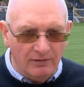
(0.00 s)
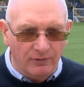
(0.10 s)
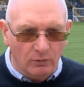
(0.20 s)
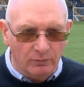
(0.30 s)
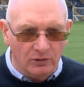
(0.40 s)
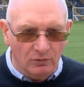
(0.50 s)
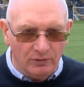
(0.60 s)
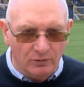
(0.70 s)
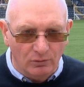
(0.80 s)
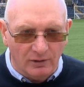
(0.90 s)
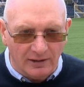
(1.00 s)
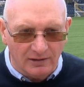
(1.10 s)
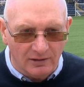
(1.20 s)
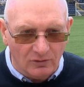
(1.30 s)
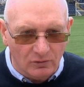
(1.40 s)
everyone would go and do that,
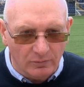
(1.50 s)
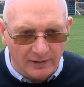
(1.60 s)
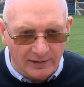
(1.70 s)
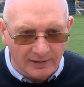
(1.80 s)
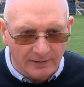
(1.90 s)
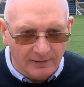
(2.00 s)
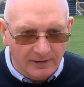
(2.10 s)
you know. Uh,